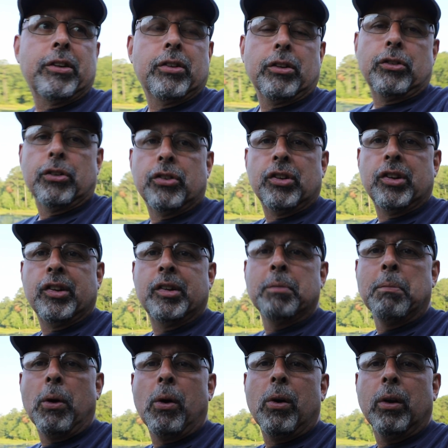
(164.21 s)
such a
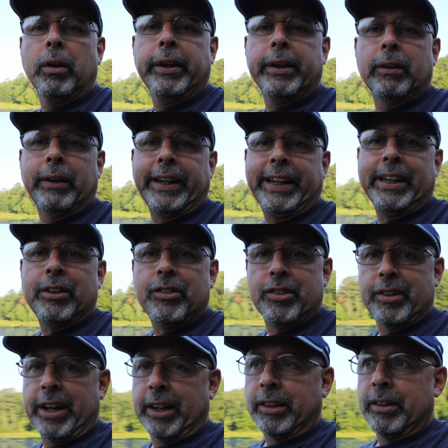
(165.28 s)
small little
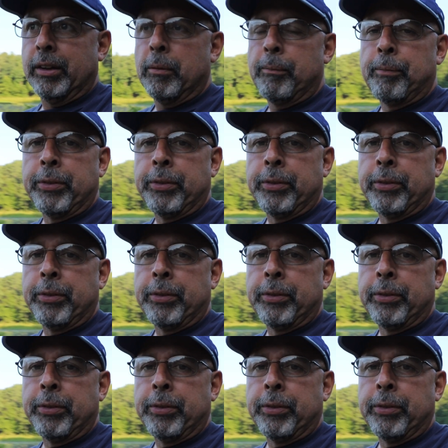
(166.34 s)
insect.